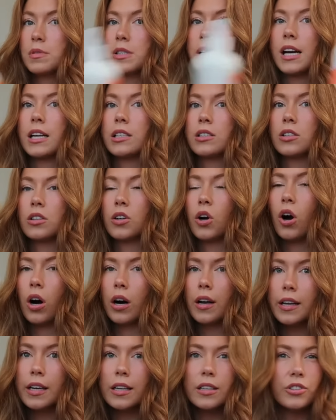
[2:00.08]
protector
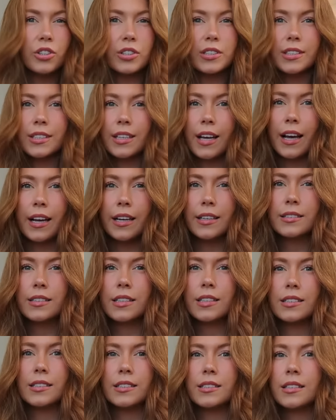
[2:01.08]
on it just in case,
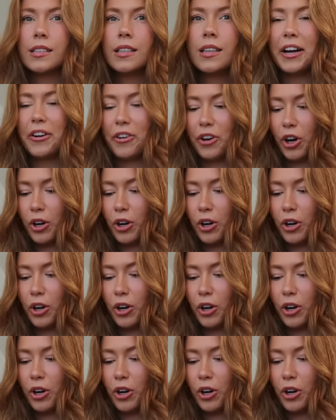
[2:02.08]
because I don't